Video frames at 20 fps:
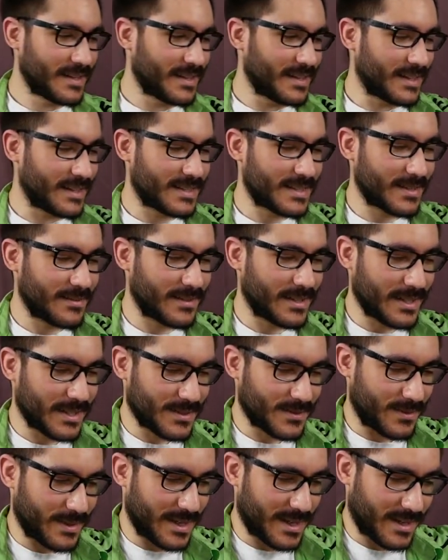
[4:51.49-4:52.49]
Let's see what
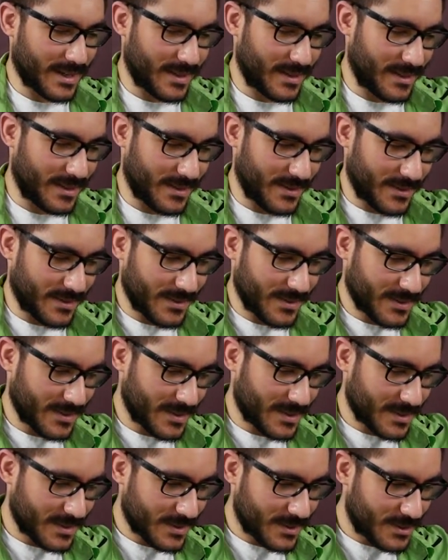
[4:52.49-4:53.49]
else we got in here.
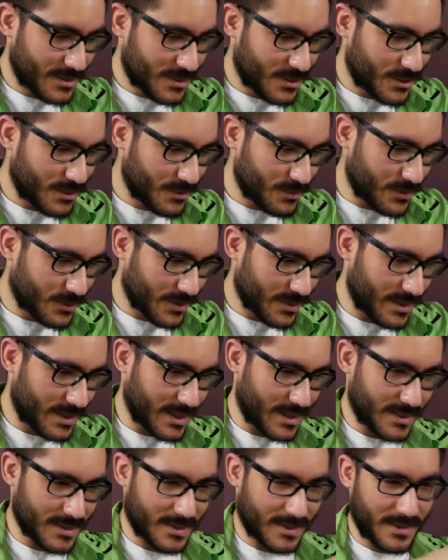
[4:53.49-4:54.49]
There's 2 more
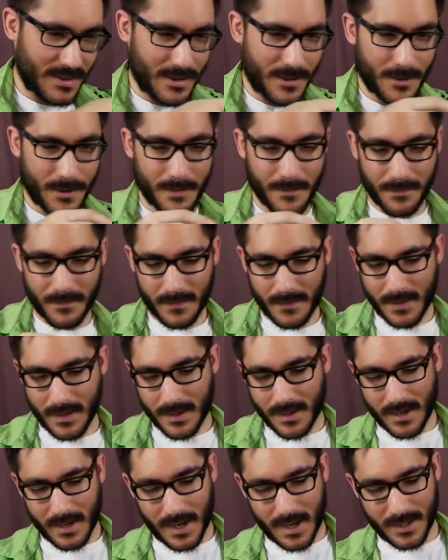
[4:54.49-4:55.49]
things in here.
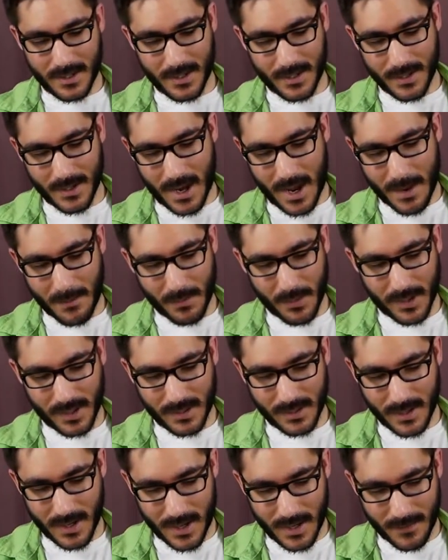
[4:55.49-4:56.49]
I did not bring
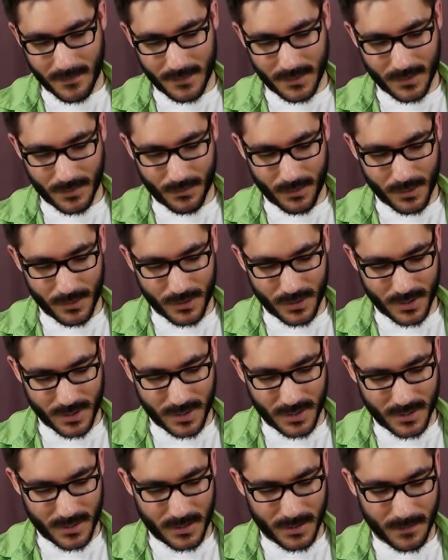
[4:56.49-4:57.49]
a knife, so we're just
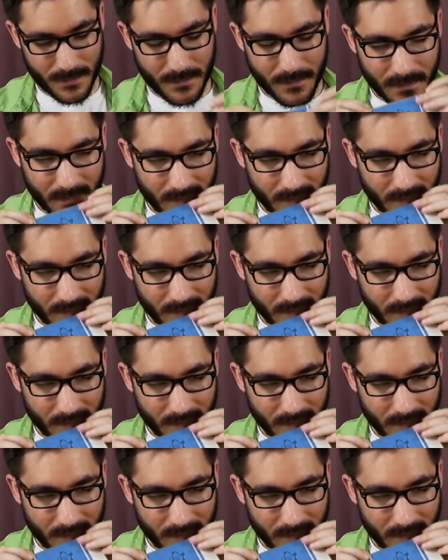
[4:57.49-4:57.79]
gonna